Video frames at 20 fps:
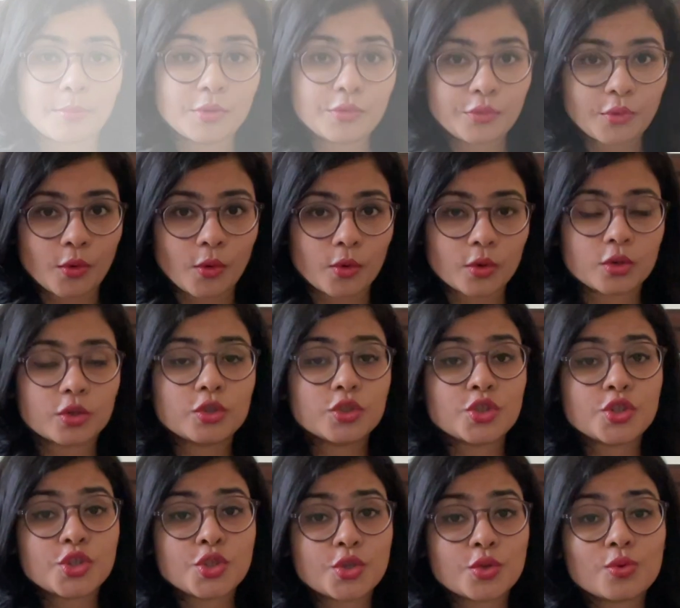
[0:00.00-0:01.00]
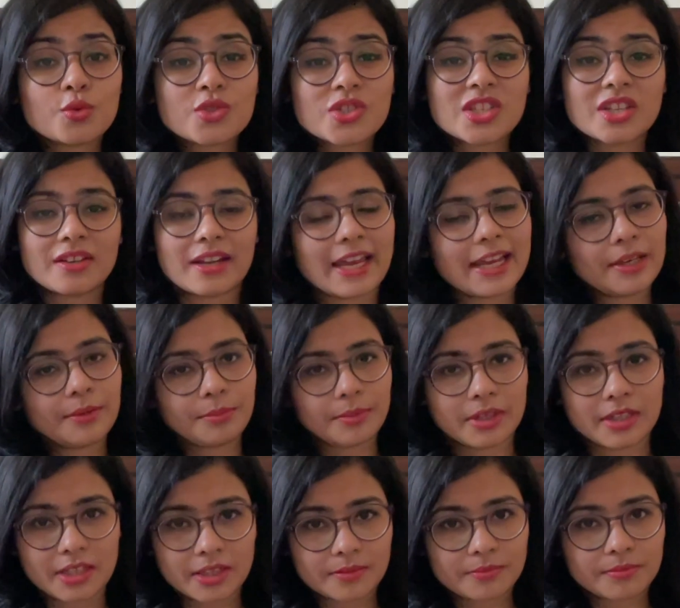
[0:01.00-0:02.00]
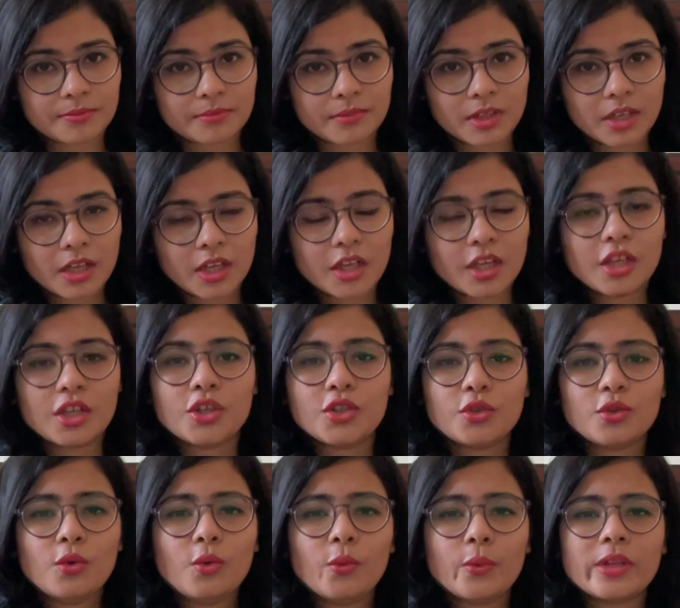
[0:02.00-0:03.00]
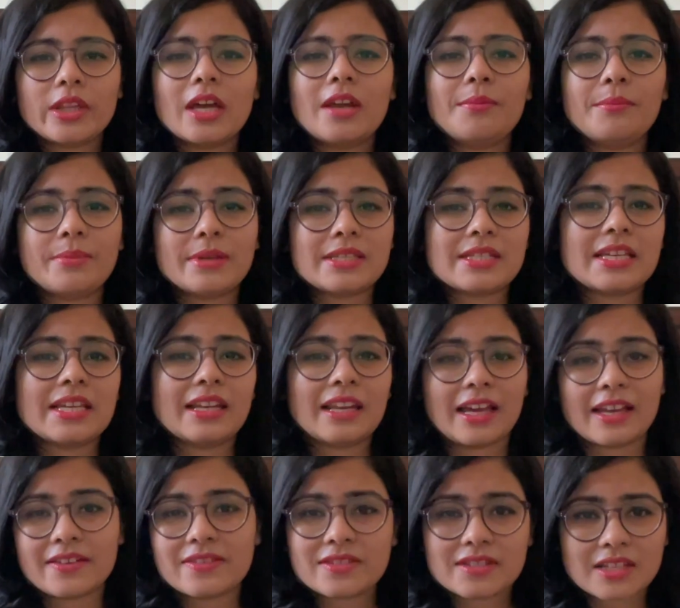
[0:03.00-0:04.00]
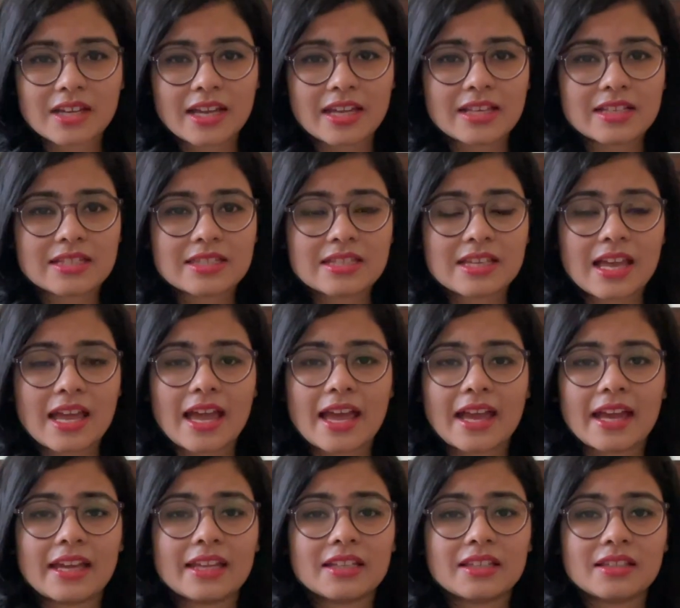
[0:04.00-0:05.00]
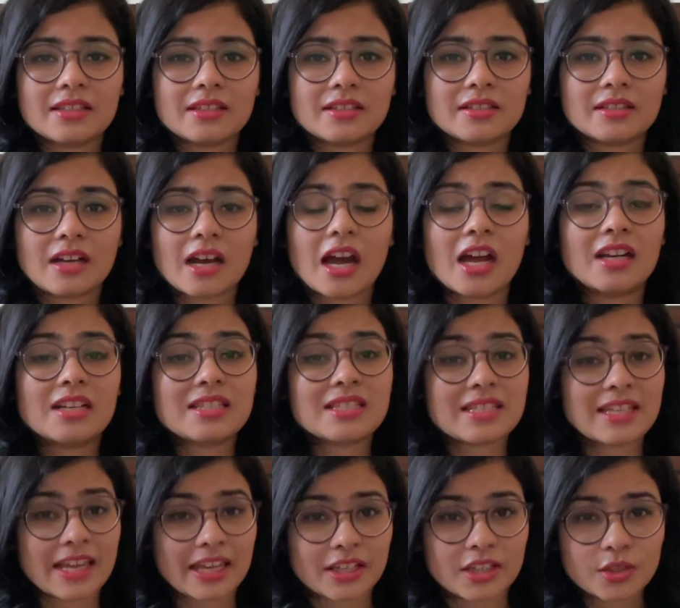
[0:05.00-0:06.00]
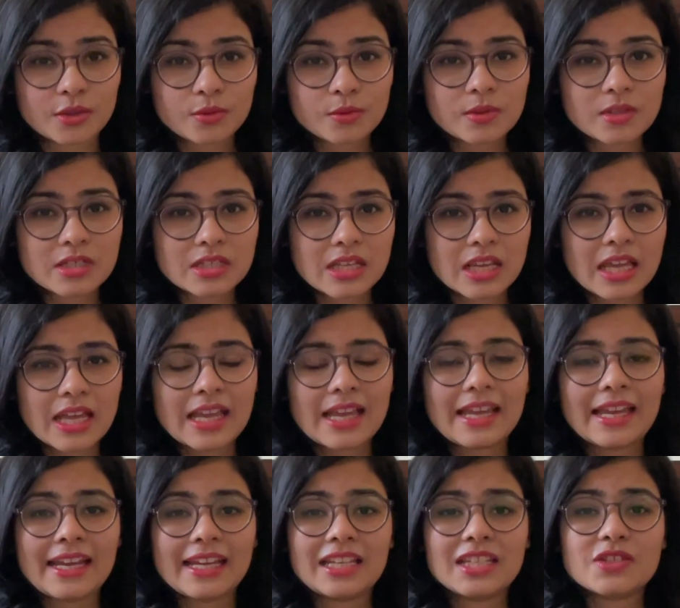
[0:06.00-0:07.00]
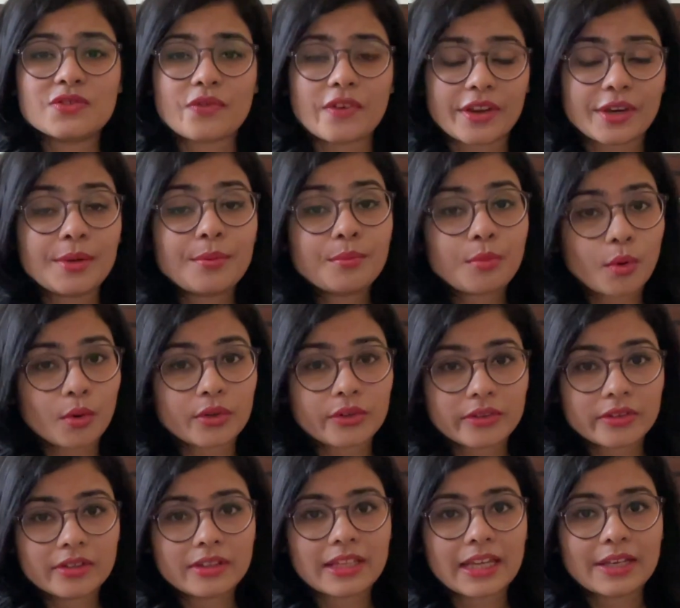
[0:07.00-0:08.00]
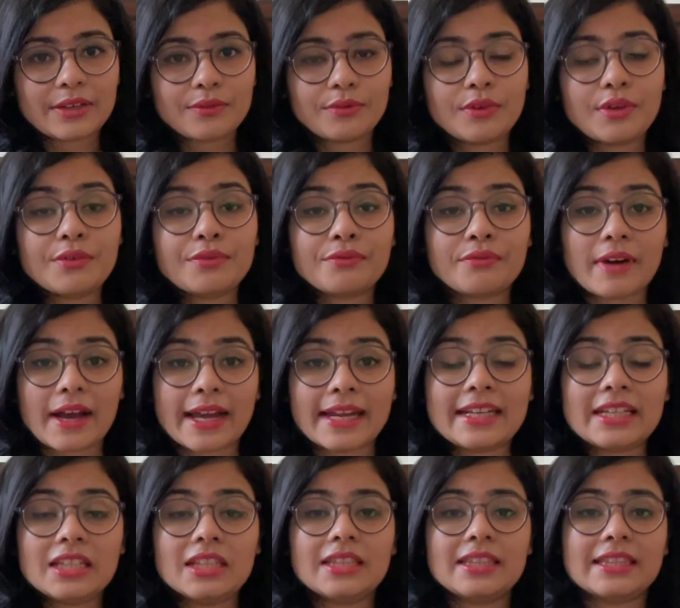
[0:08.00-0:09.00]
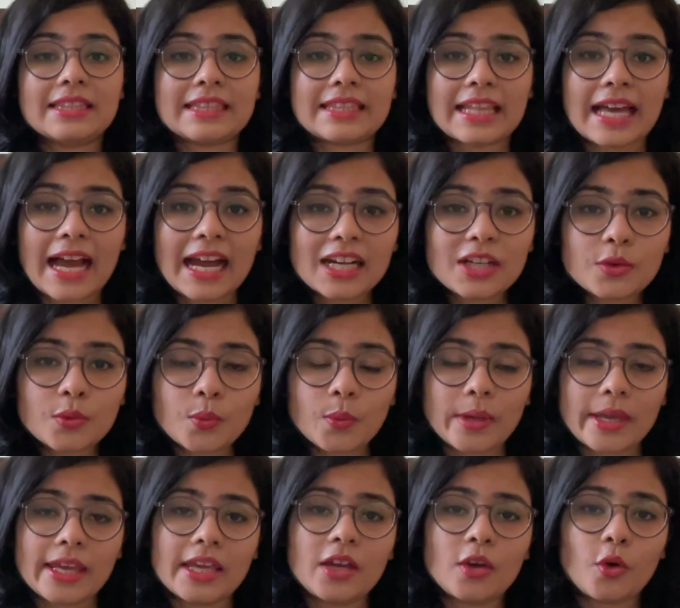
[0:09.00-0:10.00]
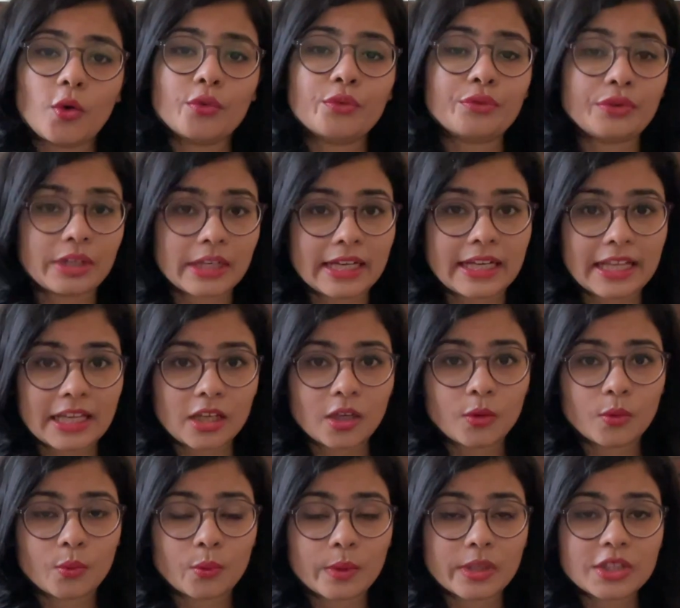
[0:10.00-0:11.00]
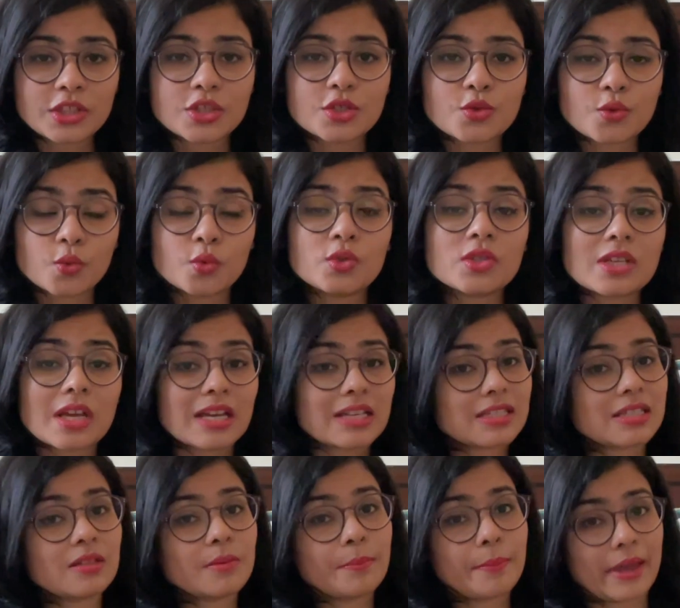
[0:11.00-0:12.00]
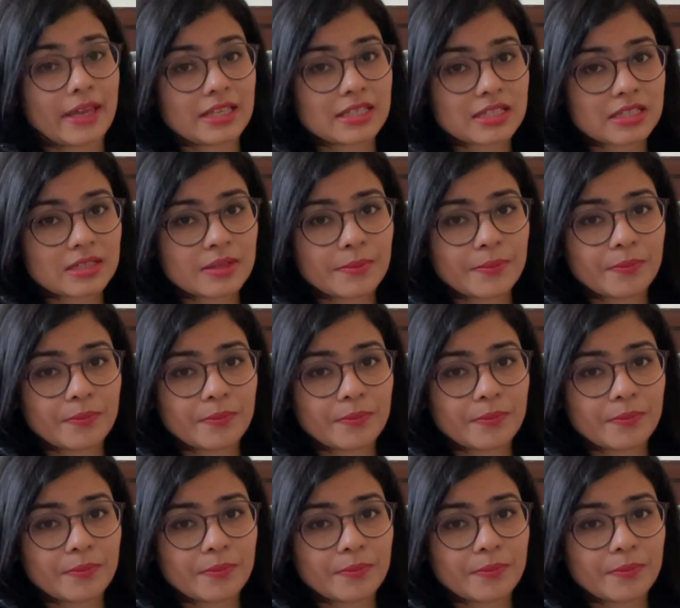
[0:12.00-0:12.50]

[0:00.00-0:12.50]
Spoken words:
4, choose the right medium. With our busy lifestyles and our schedules, it is very important that we find that way of reading which suits us the best.